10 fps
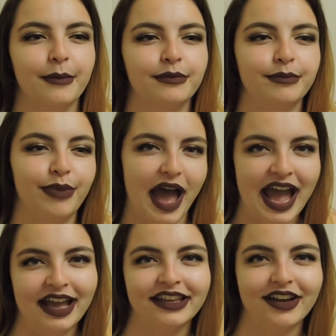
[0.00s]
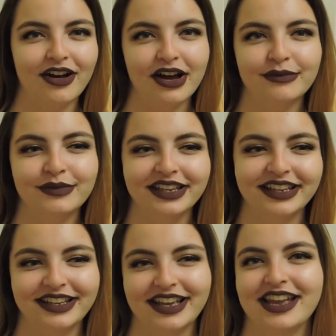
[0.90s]
back on
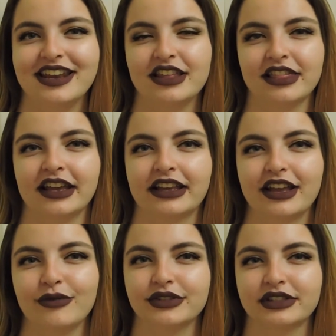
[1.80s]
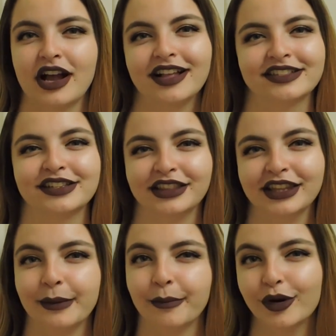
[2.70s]
me, and like it was
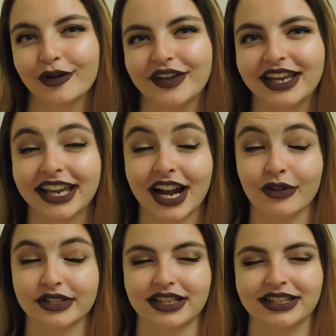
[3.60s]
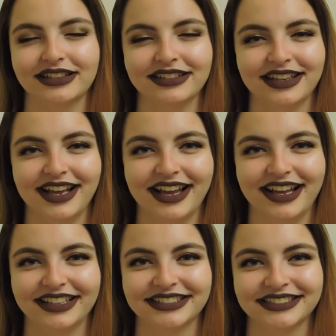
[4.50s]
constantly moving, and I was like,
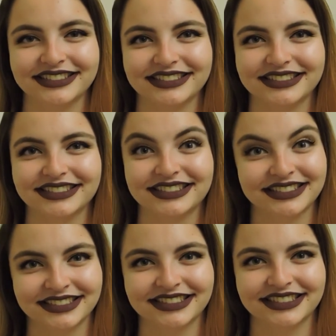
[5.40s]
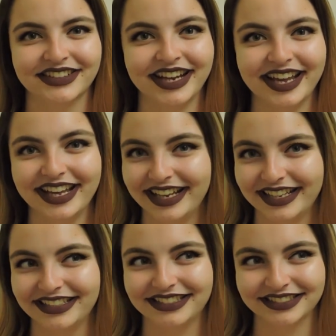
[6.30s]
okay,
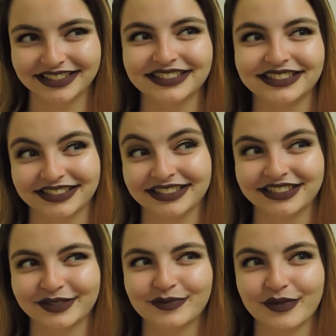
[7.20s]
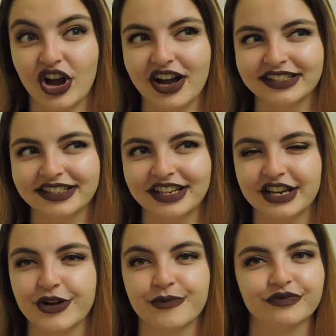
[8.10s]
great,
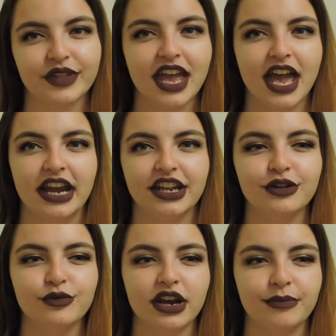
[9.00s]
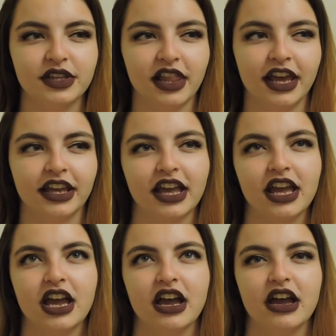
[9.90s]
awesome. And I didn't want to be like
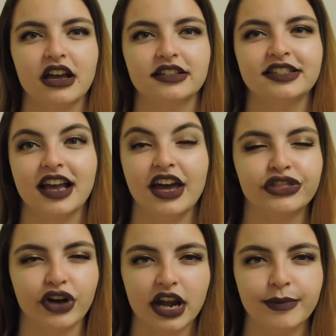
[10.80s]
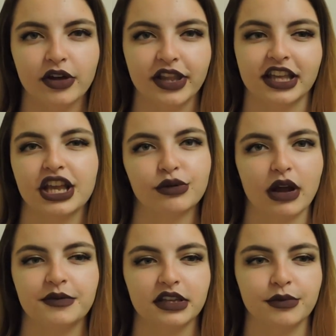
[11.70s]
See, I thought about like
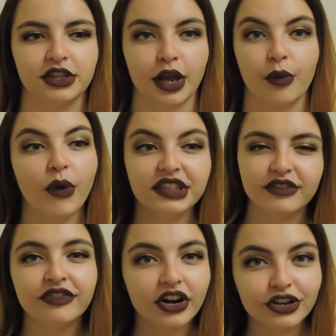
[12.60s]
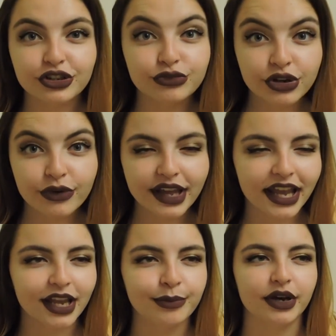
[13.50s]
interrupting and being like, what the fuck are you doing?